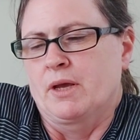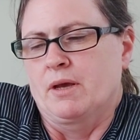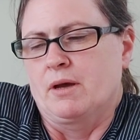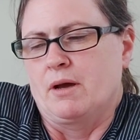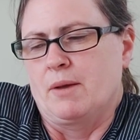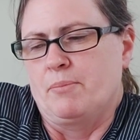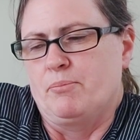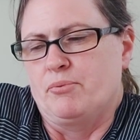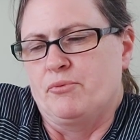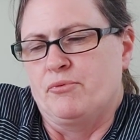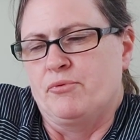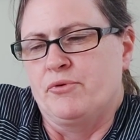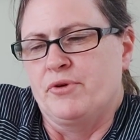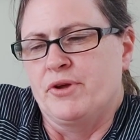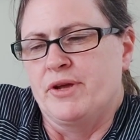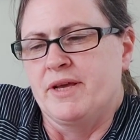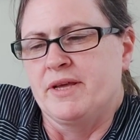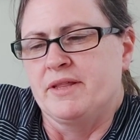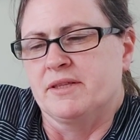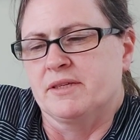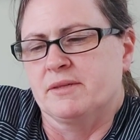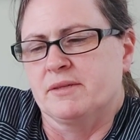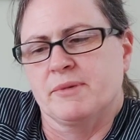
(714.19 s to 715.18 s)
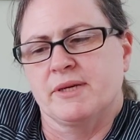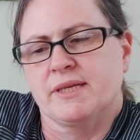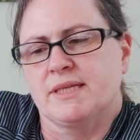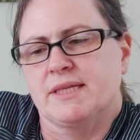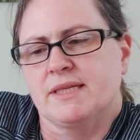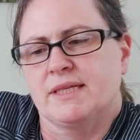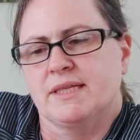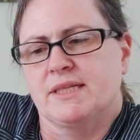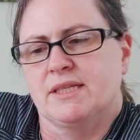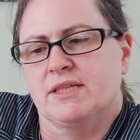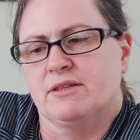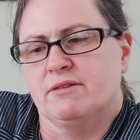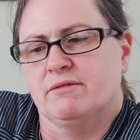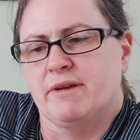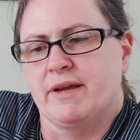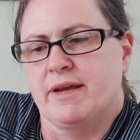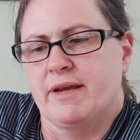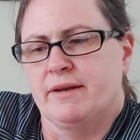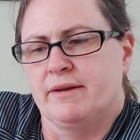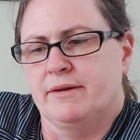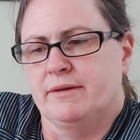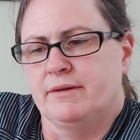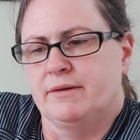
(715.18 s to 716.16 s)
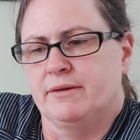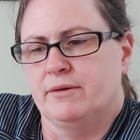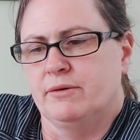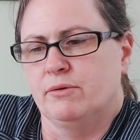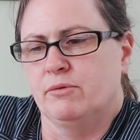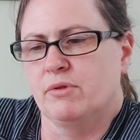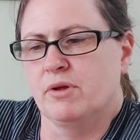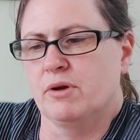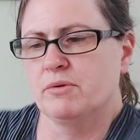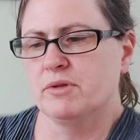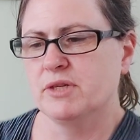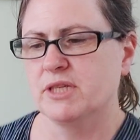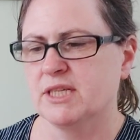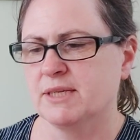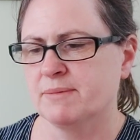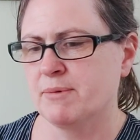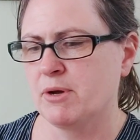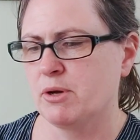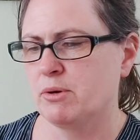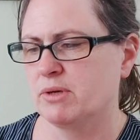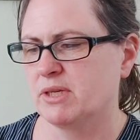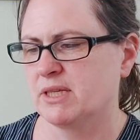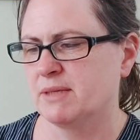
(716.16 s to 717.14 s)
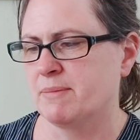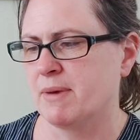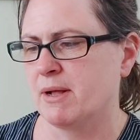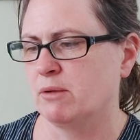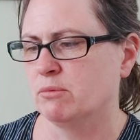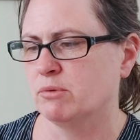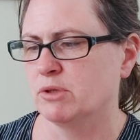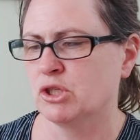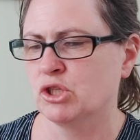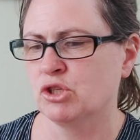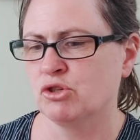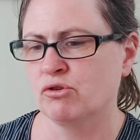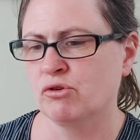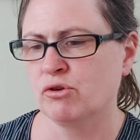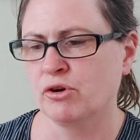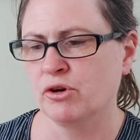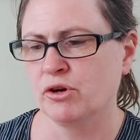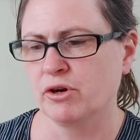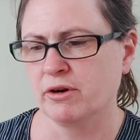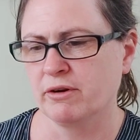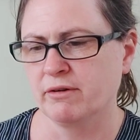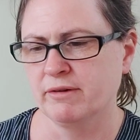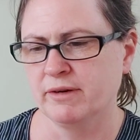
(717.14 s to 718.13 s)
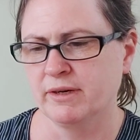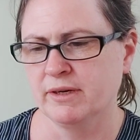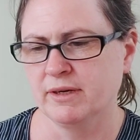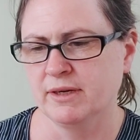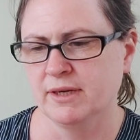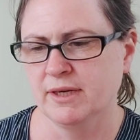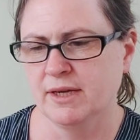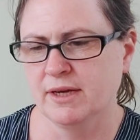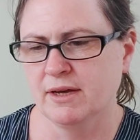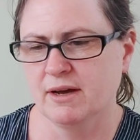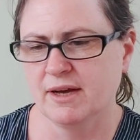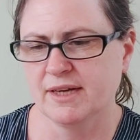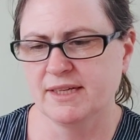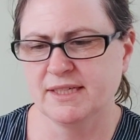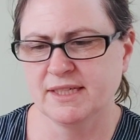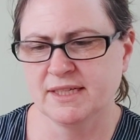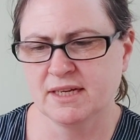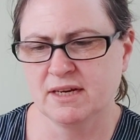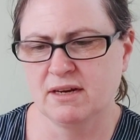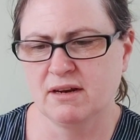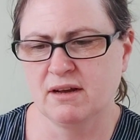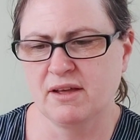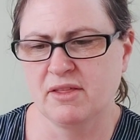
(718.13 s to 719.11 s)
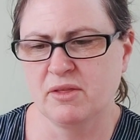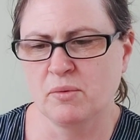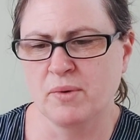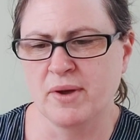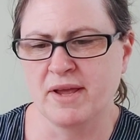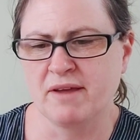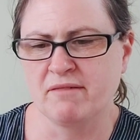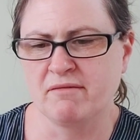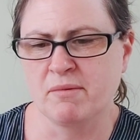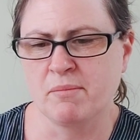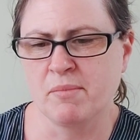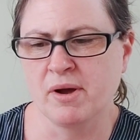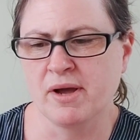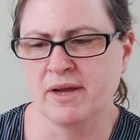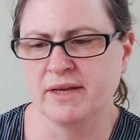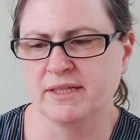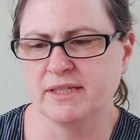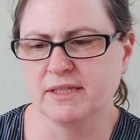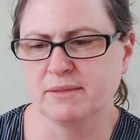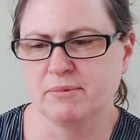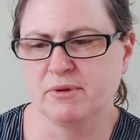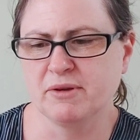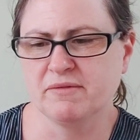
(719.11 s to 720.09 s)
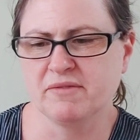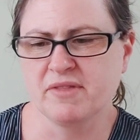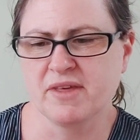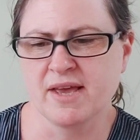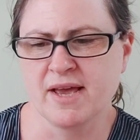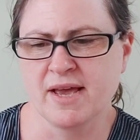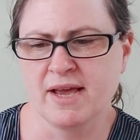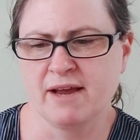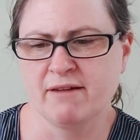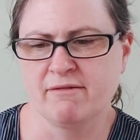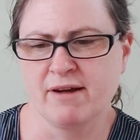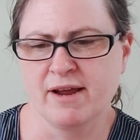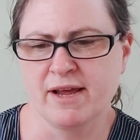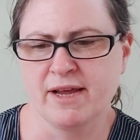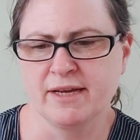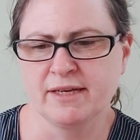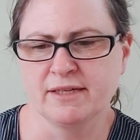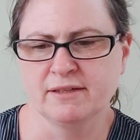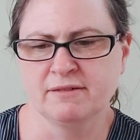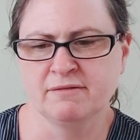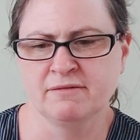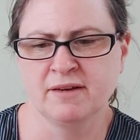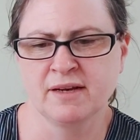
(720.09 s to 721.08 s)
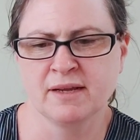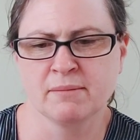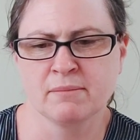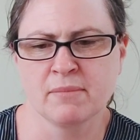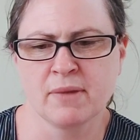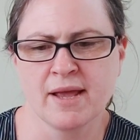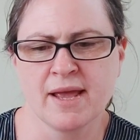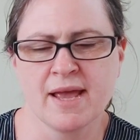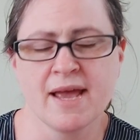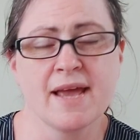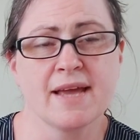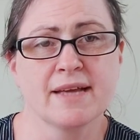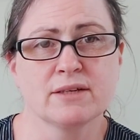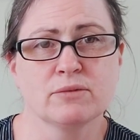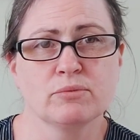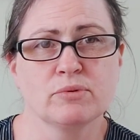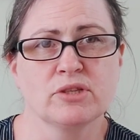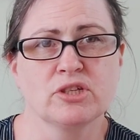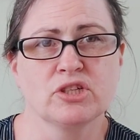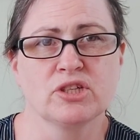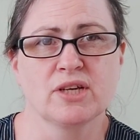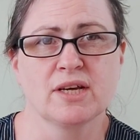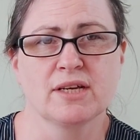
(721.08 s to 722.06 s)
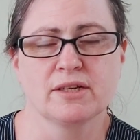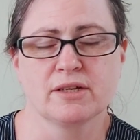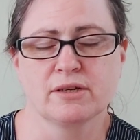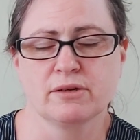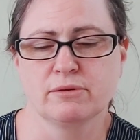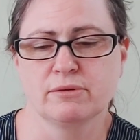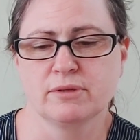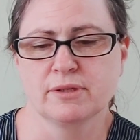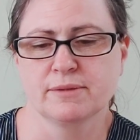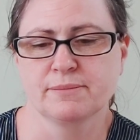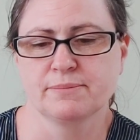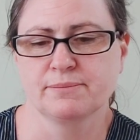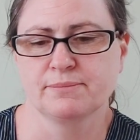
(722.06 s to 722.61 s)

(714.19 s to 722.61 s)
I breathed my sister in, although the smoke smell was stronger and I didn't like the way it reminded me of the air raid, filling my head with shadows.